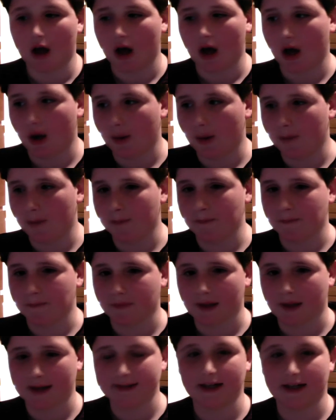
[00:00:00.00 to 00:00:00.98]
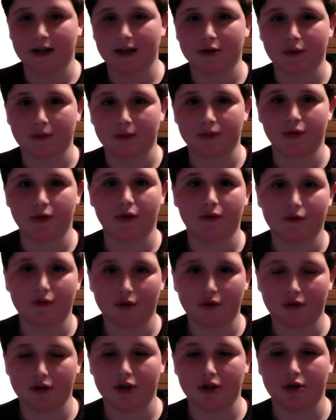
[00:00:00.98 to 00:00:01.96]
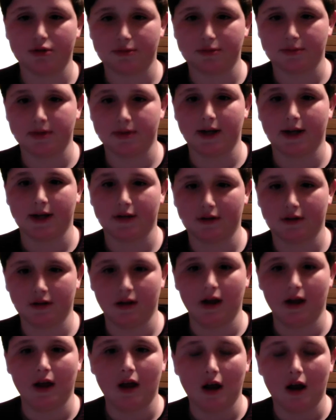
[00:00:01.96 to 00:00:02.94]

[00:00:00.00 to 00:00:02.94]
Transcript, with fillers: um, as how to improve your YouTube channel.